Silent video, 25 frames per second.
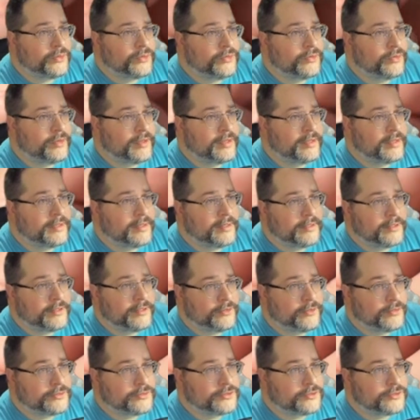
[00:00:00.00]
than
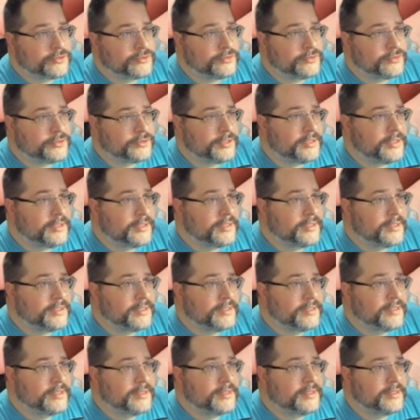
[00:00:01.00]
yours truly,
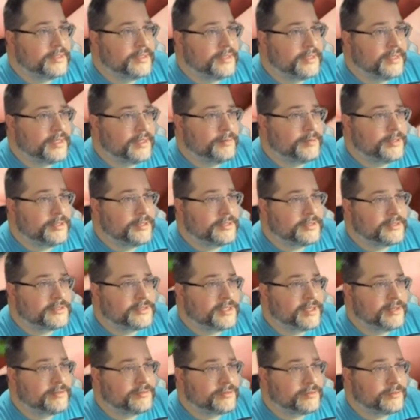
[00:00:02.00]
and it does
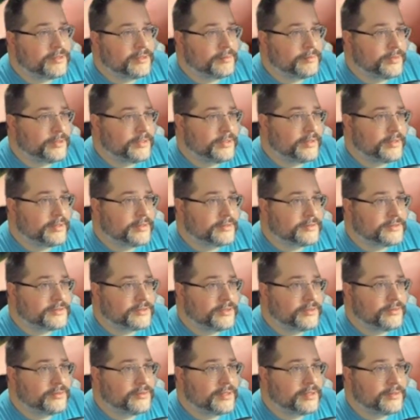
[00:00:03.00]
have some gum in there,
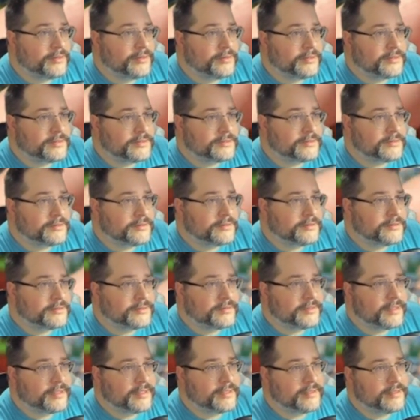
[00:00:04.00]
so let's
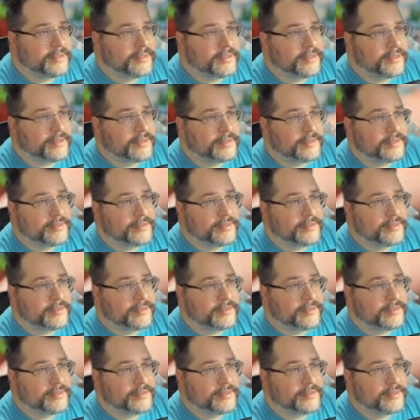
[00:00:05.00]
get in there.